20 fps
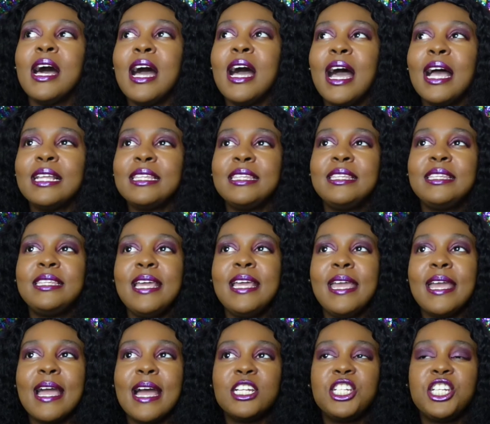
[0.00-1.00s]
I
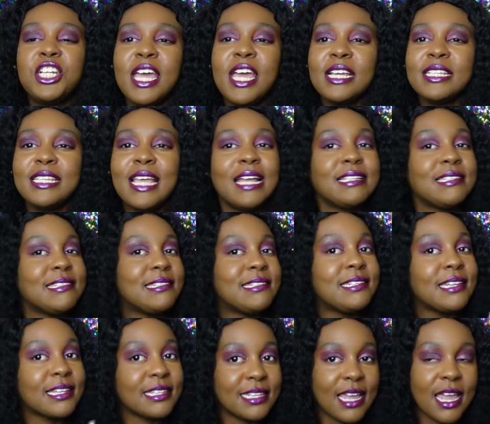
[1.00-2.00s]
think I checked at
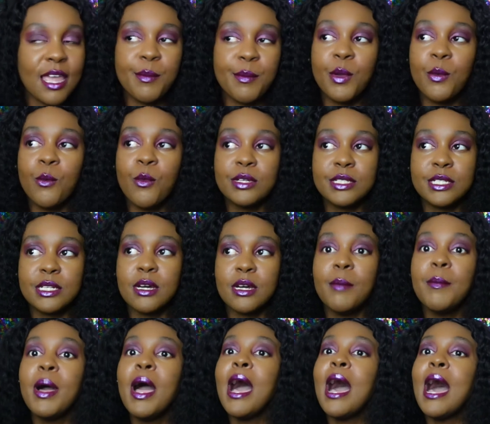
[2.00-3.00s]
6 a.m. It wasn't up.
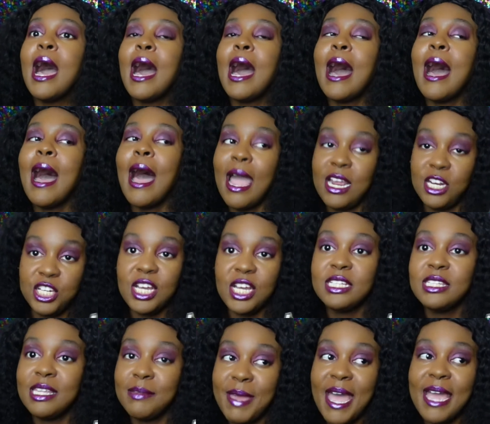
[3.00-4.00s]
I
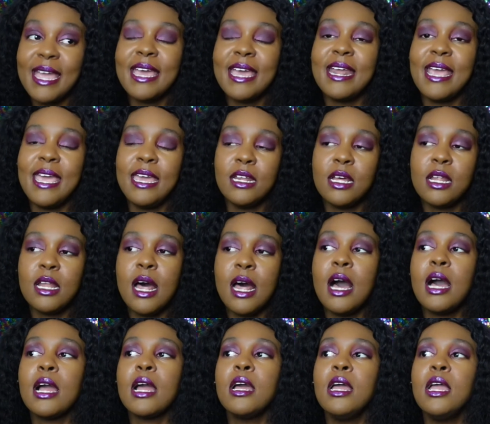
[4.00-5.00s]
checked the back at 8
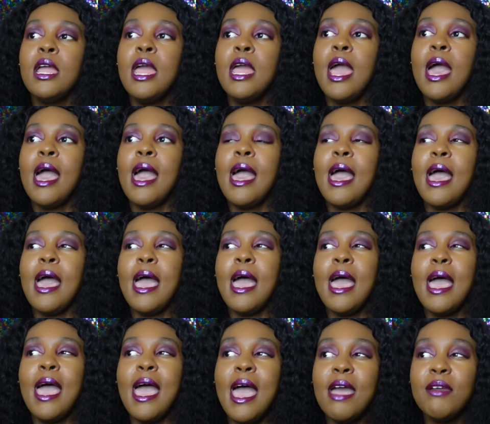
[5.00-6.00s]
o'clock.
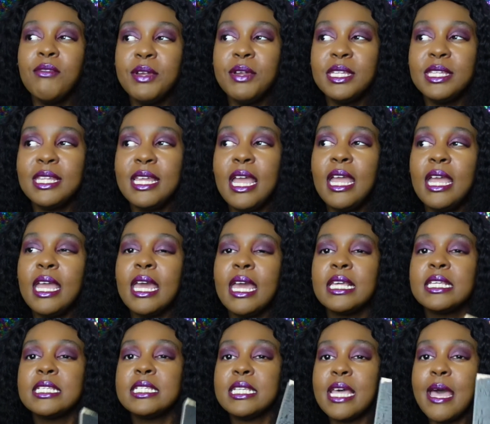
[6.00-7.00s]
Everything
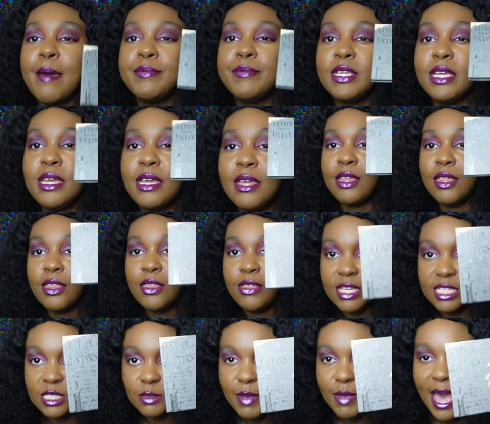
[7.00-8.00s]
except
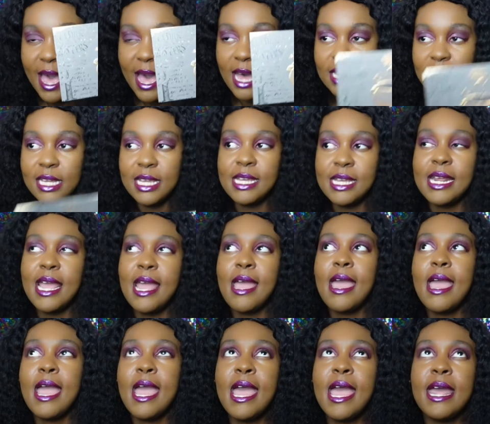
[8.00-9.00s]
this palette,
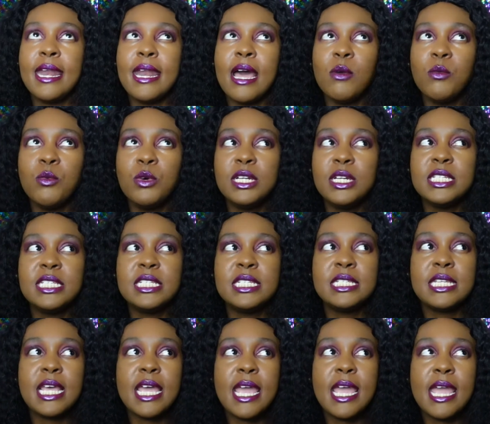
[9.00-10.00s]
and I want to
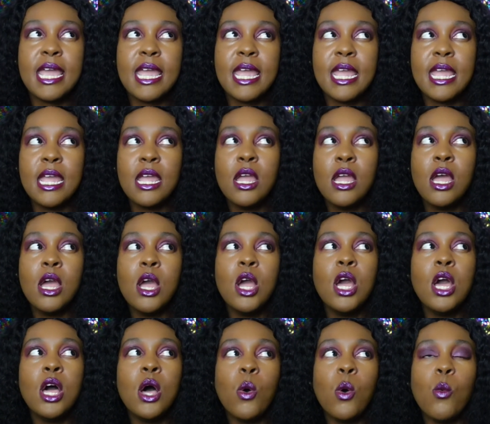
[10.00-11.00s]
say
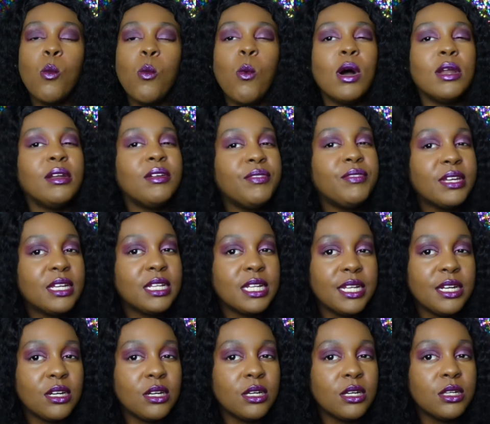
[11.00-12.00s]
one of the
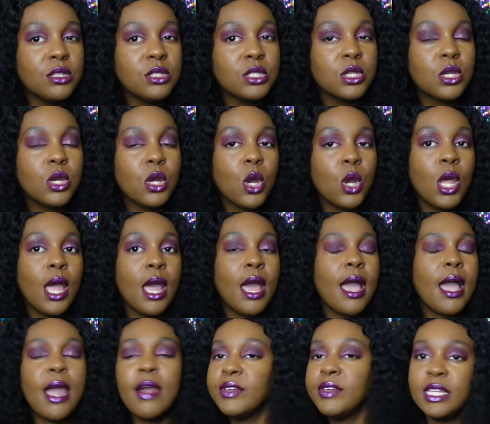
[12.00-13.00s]
glitters,
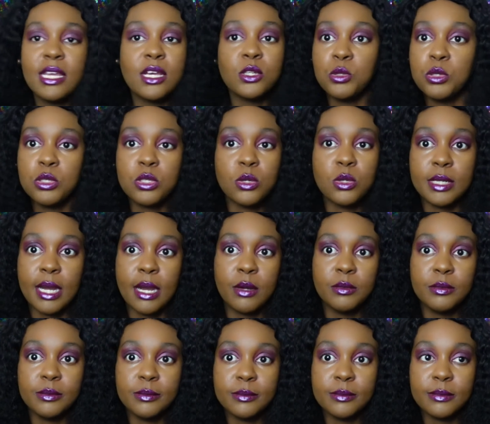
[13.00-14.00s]
everything else was sold out.
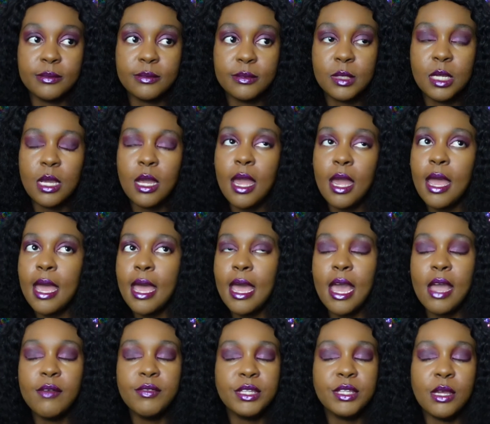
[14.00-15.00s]

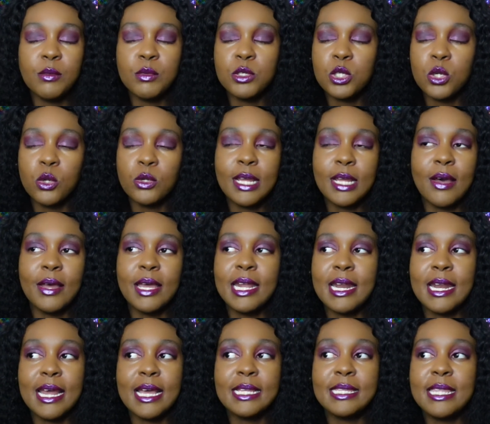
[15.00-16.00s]
Everything was sold out. And
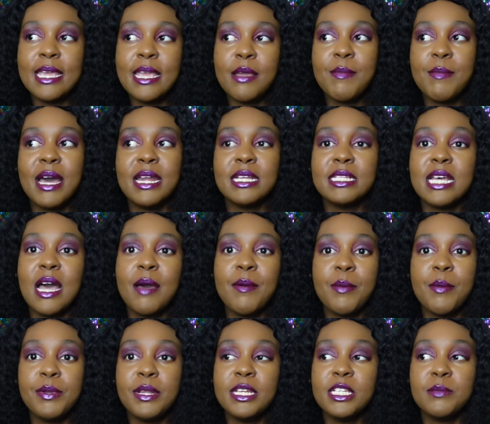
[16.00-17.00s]
then I think by the time I
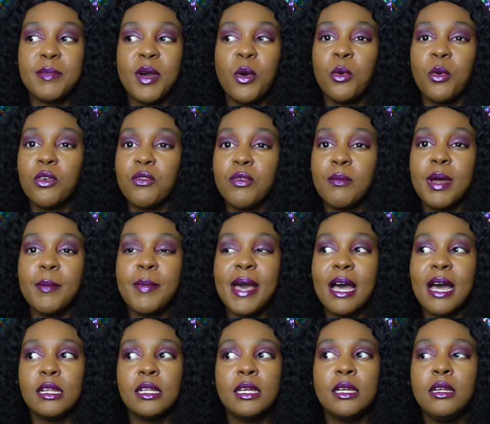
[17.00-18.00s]
placed my order for my
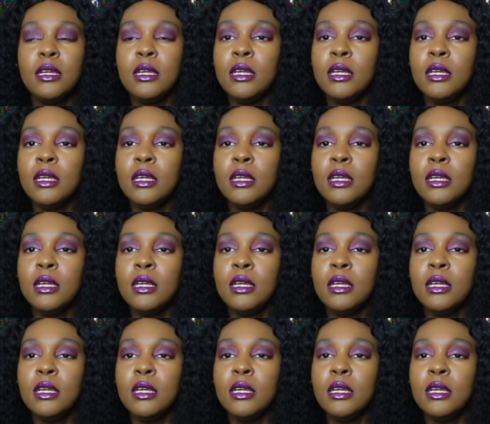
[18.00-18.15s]
palette,